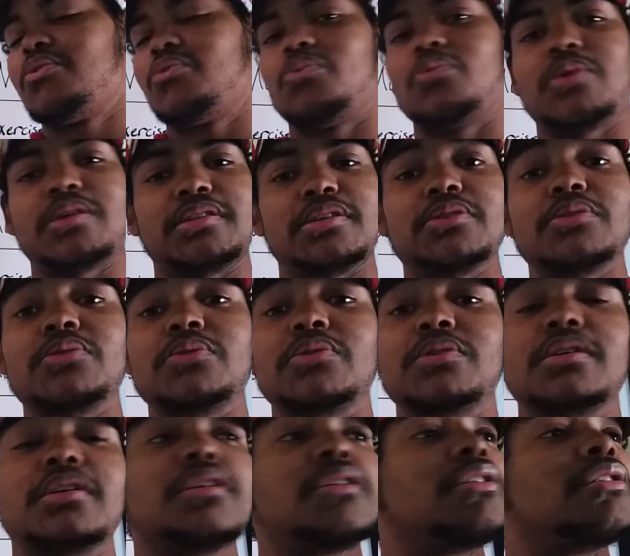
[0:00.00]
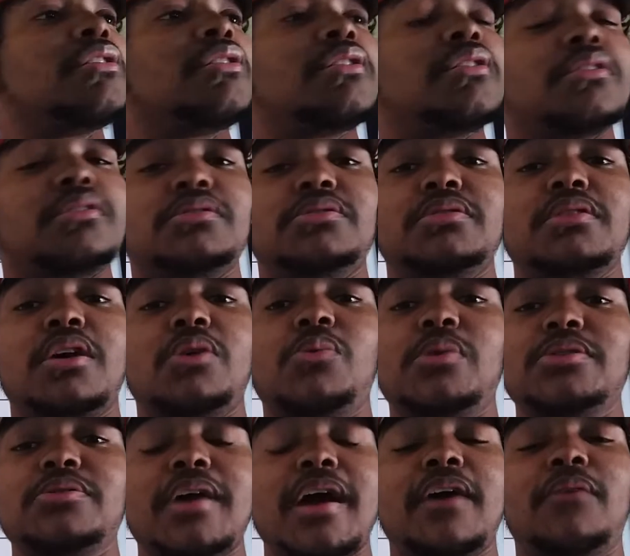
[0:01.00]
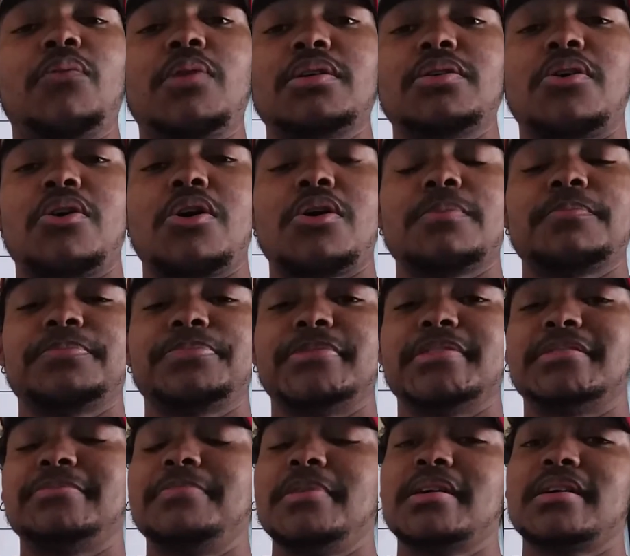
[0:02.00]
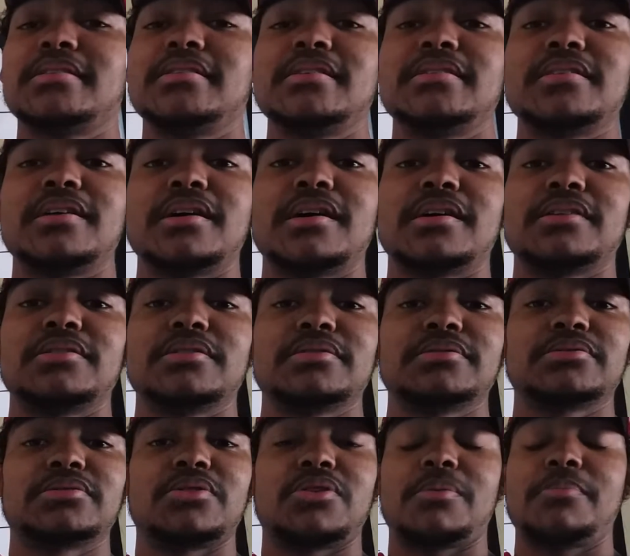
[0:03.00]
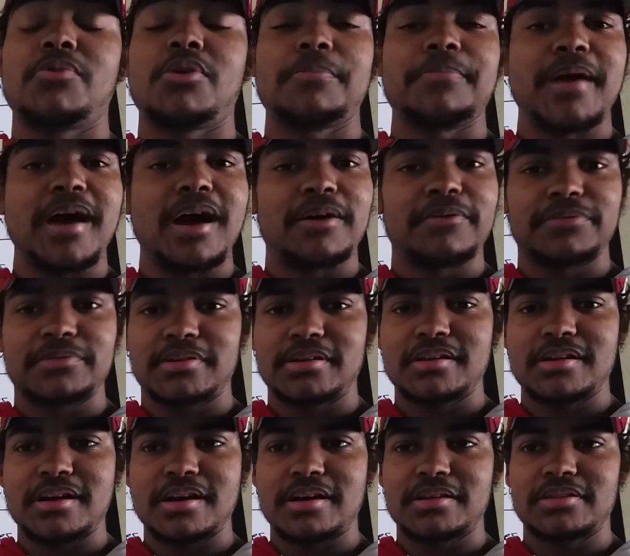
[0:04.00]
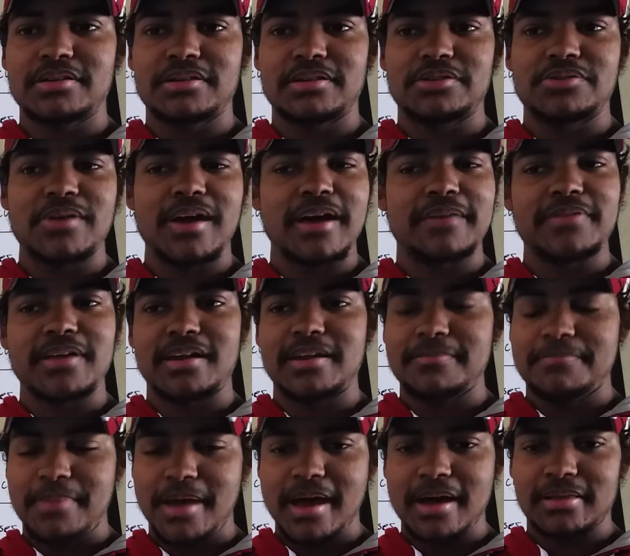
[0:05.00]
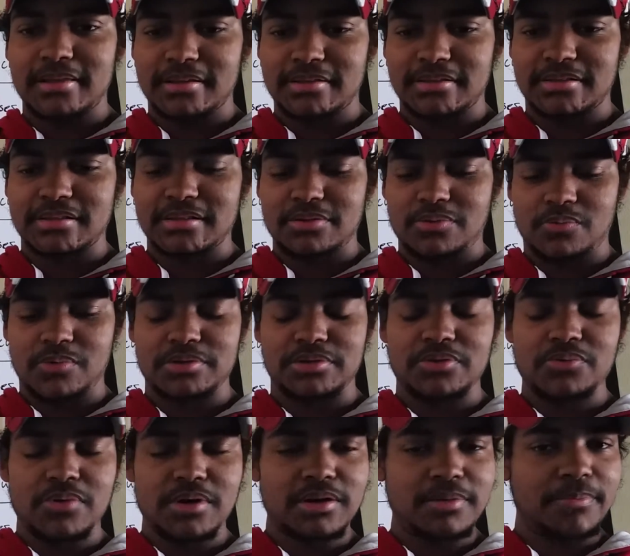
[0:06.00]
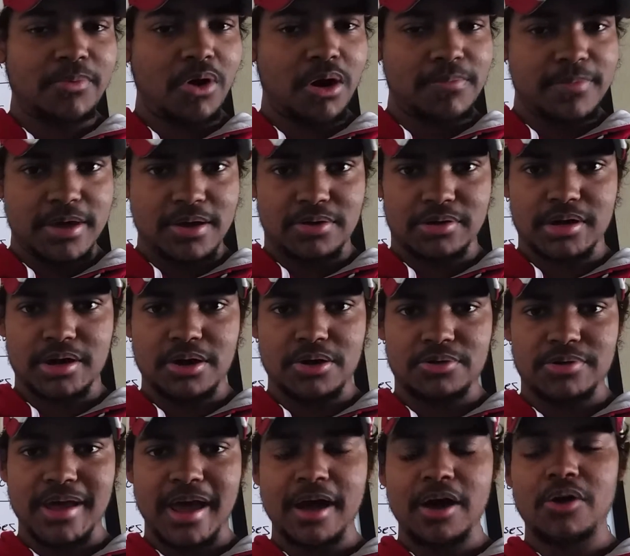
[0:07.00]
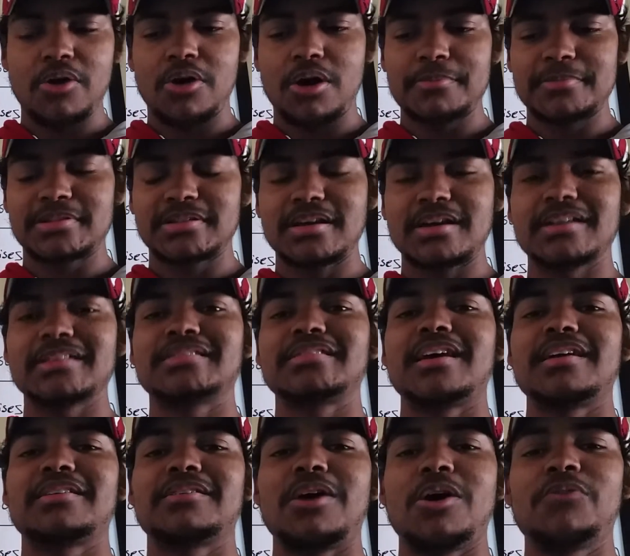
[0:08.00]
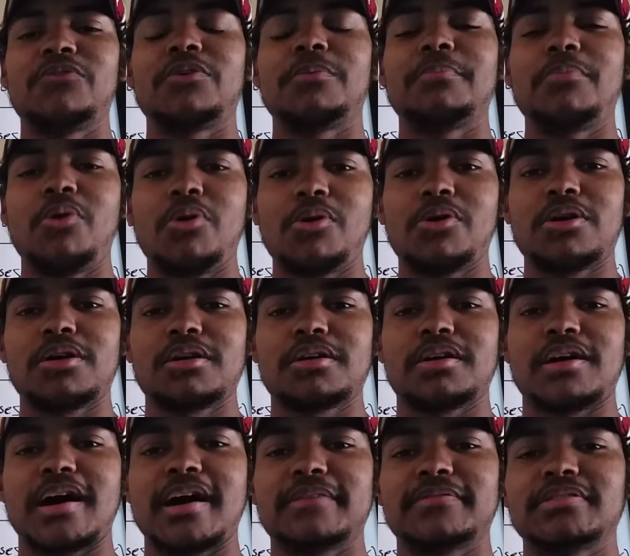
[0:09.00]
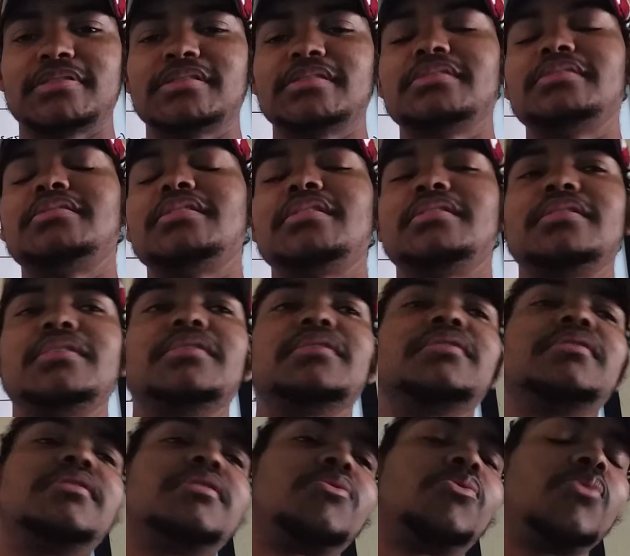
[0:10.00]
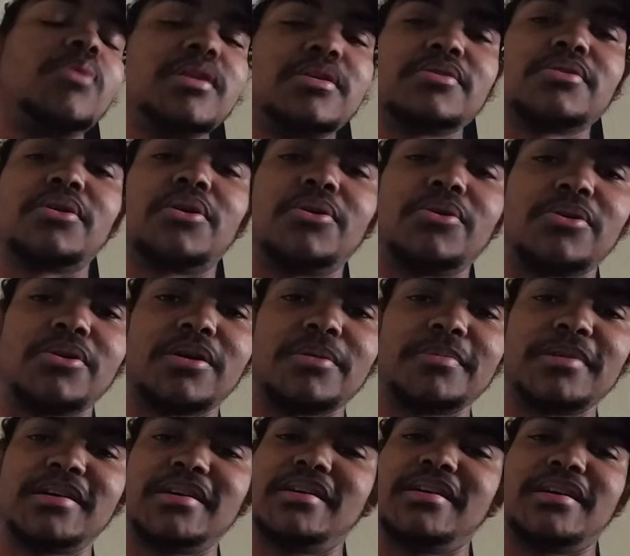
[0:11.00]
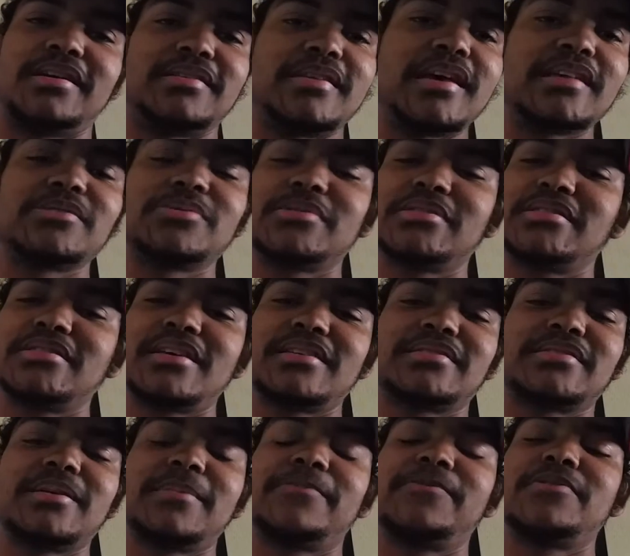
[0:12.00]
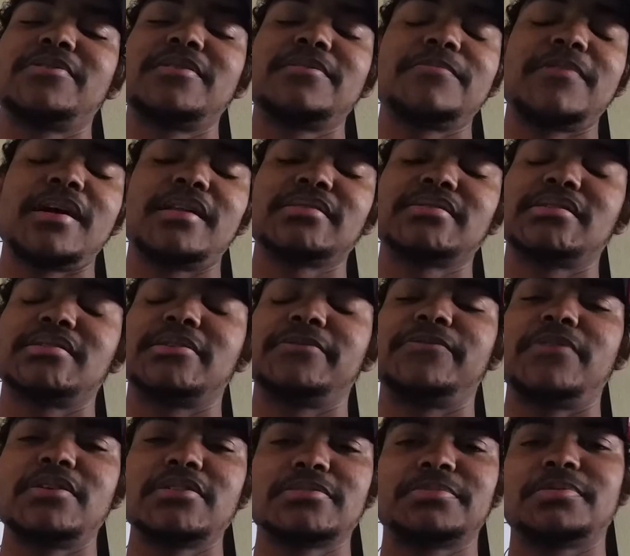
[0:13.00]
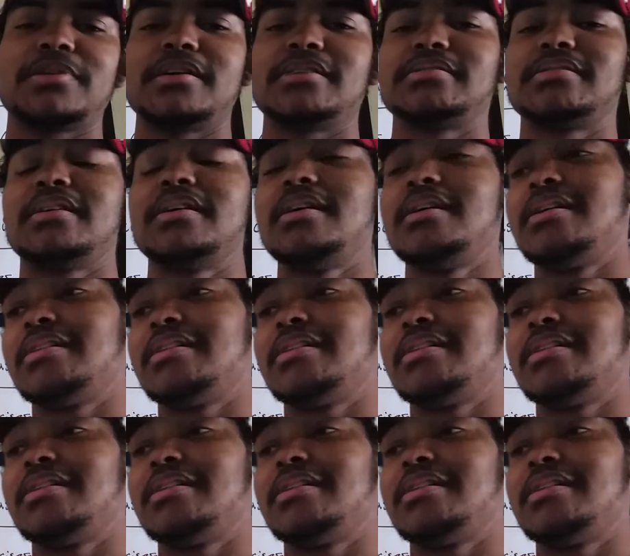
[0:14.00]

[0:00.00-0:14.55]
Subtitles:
When you when you have one arm that's bigger than the other or more powerful than the other, and you have that imbalance, when doing a barbell curl, that arm is going to take over more, obviously, than the weaker arm, and that's what sets up for the imbalance in the first place.